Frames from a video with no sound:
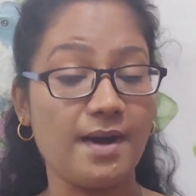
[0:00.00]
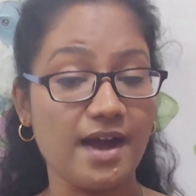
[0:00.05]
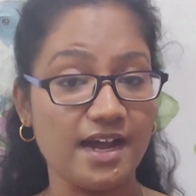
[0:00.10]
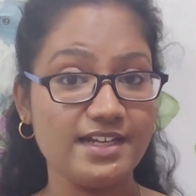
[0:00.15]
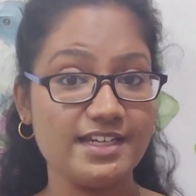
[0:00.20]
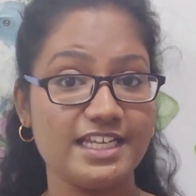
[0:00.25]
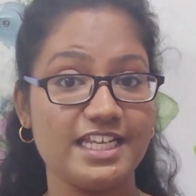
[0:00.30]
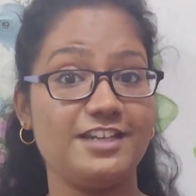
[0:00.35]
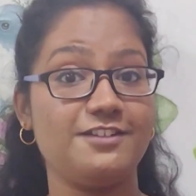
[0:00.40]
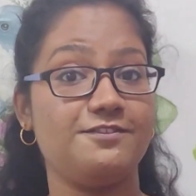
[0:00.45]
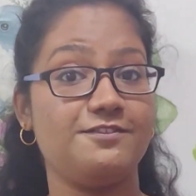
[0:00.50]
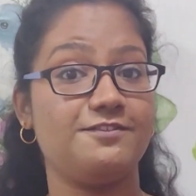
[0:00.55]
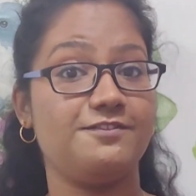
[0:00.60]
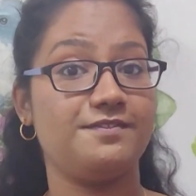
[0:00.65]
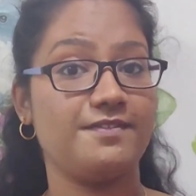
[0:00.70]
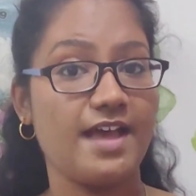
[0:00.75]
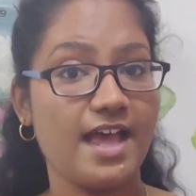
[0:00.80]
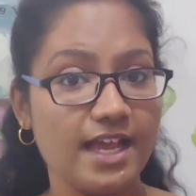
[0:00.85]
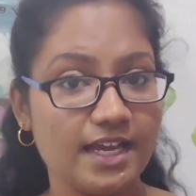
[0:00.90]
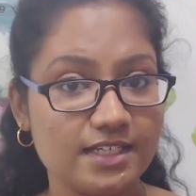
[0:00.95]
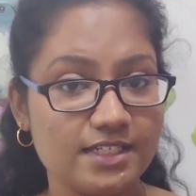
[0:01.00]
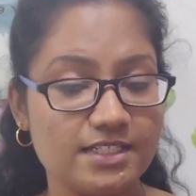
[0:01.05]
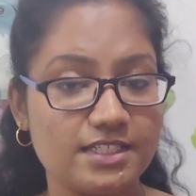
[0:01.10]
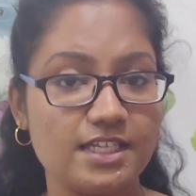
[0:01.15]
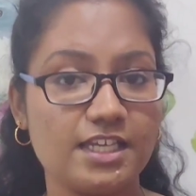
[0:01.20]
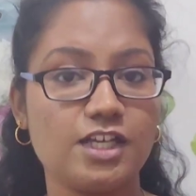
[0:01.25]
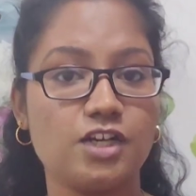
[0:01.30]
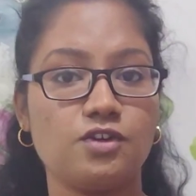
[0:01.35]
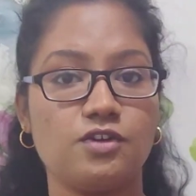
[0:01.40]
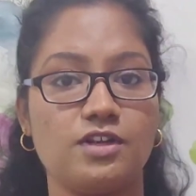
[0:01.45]
but in fact
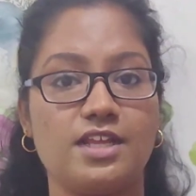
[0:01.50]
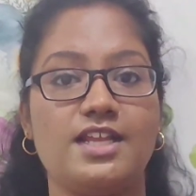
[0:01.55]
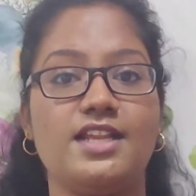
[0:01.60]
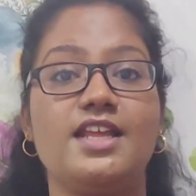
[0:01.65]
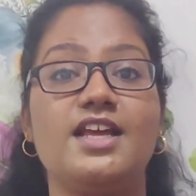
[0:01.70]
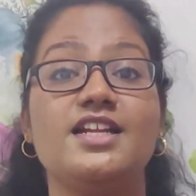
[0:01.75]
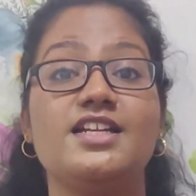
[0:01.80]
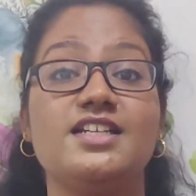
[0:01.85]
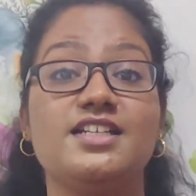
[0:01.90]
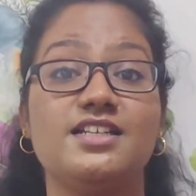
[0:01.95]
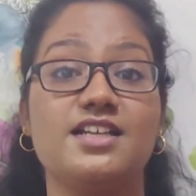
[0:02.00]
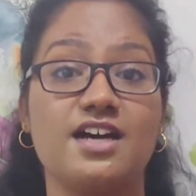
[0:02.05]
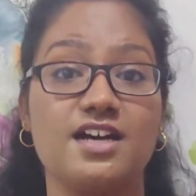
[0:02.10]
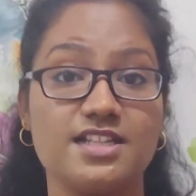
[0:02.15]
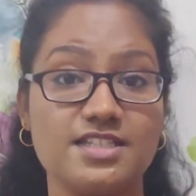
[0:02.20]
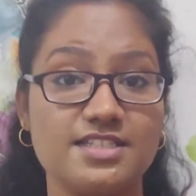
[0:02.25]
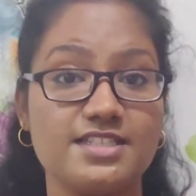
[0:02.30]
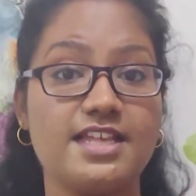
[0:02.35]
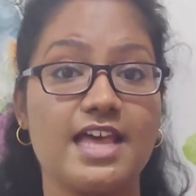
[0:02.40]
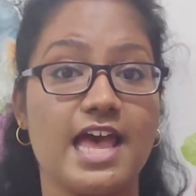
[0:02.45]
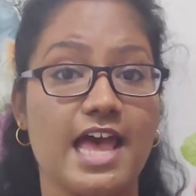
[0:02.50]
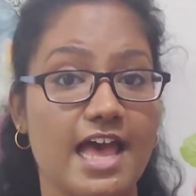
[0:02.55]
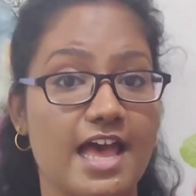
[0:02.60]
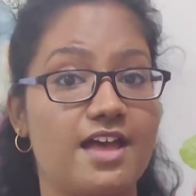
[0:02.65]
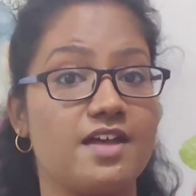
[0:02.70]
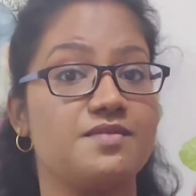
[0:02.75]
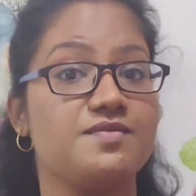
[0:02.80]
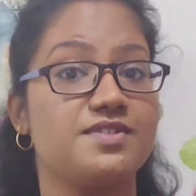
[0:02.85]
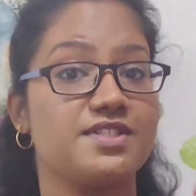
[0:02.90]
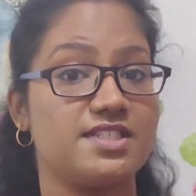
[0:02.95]
echolalia does
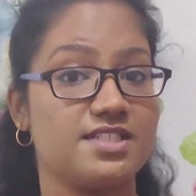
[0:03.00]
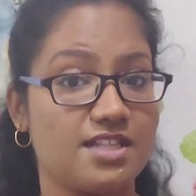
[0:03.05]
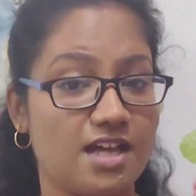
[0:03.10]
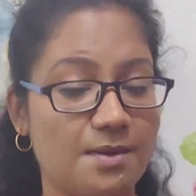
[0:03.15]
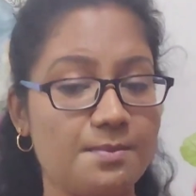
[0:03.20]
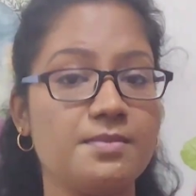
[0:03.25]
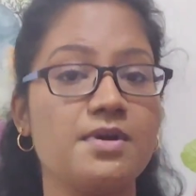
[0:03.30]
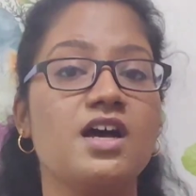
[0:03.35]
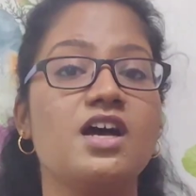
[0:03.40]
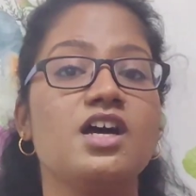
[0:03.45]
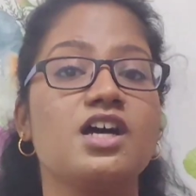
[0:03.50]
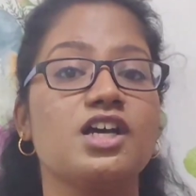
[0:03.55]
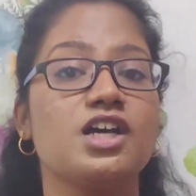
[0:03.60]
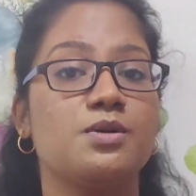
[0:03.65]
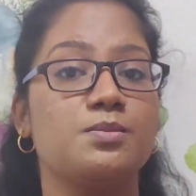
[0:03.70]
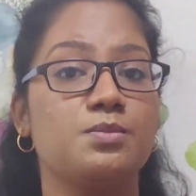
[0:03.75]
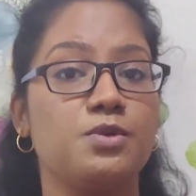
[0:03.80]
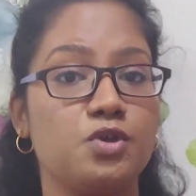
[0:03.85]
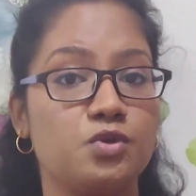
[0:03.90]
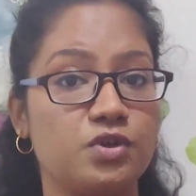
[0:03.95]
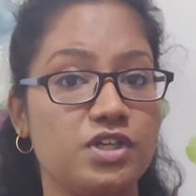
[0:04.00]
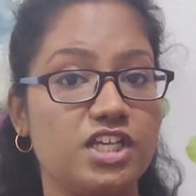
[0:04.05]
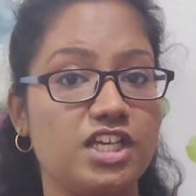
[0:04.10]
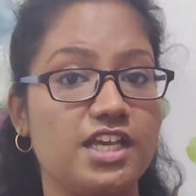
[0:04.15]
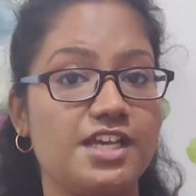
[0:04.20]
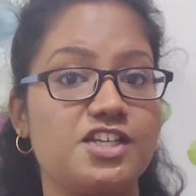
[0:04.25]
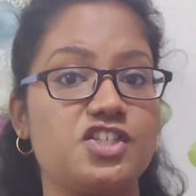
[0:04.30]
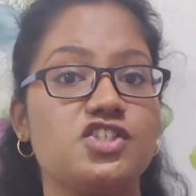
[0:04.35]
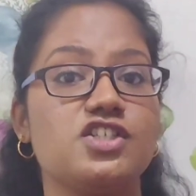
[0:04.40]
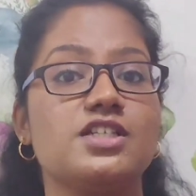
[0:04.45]
have some
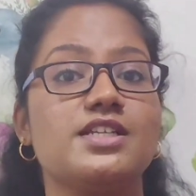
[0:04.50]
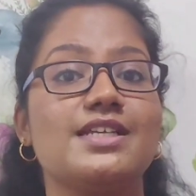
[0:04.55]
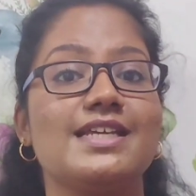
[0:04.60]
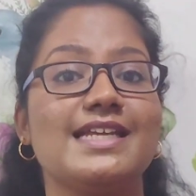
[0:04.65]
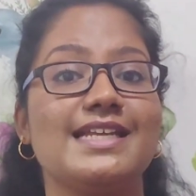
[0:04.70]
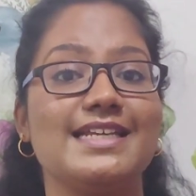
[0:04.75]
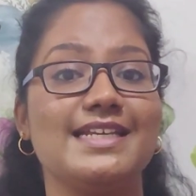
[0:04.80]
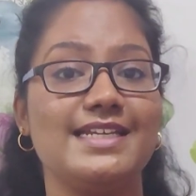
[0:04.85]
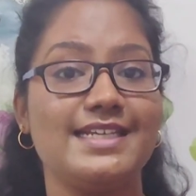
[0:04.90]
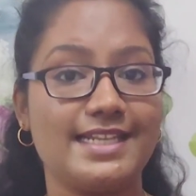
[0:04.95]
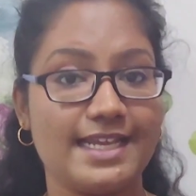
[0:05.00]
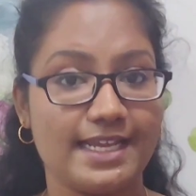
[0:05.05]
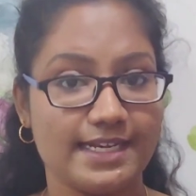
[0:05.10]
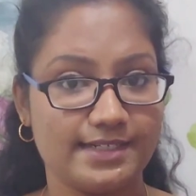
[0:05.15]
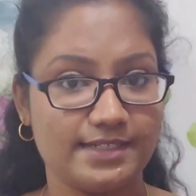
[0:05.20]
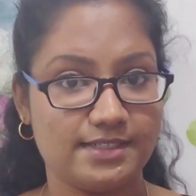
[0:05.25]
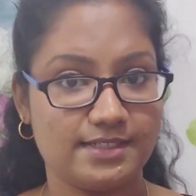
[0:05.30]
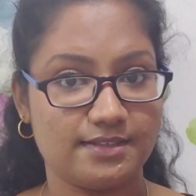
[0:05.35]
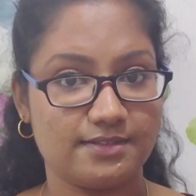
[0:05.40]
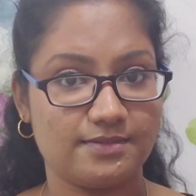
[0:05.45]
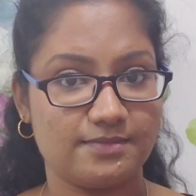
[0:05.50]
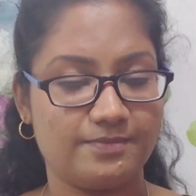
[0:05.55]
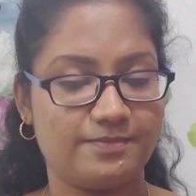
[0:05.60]
communication intent.